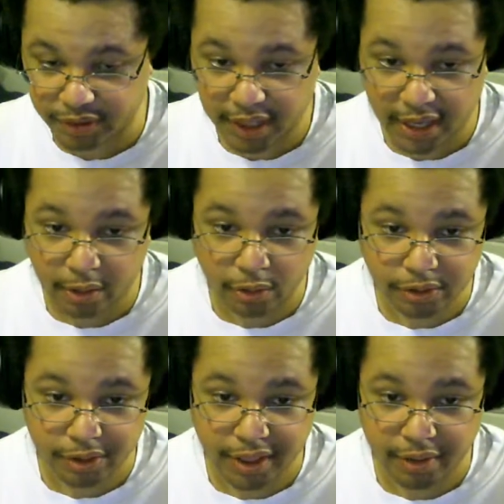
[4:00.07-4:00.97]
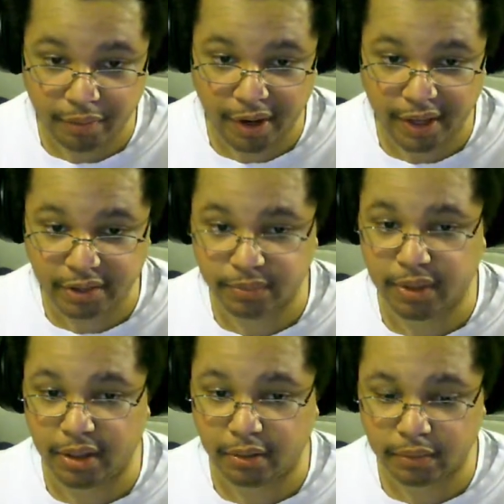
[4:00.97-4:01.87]
but you gotta also eat right as
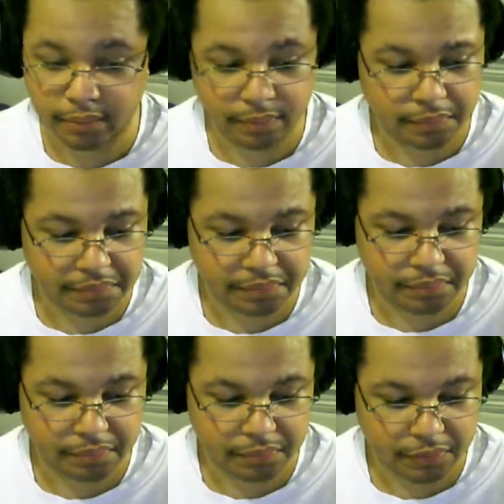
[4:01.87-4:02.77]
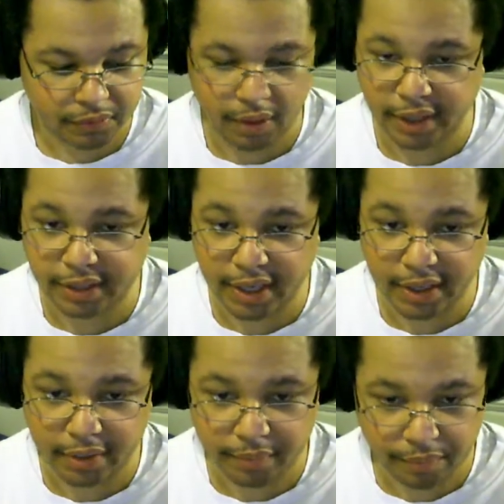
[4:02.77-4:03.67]
well. So I take
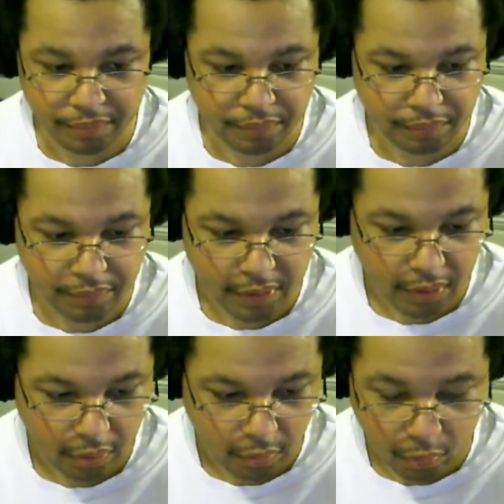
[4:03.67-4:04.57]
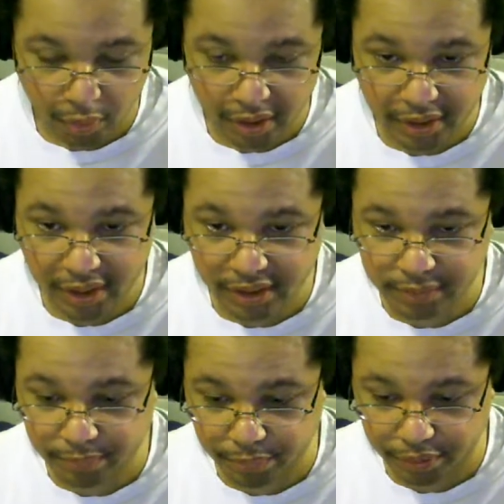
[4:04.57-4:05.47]
one of these
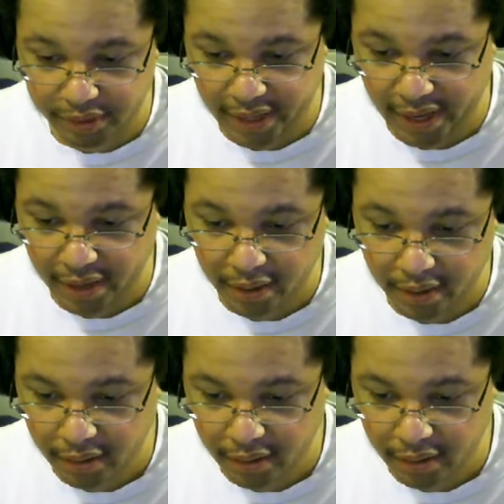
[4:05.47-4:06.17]
per day